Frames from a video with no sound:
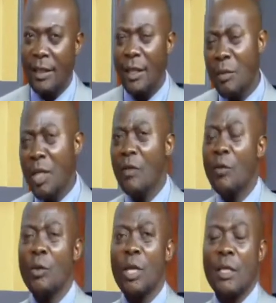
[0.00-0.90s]
Let me give
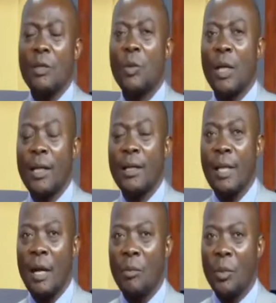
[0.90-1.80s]
you just one
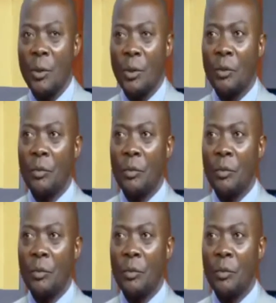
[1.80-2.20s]
example.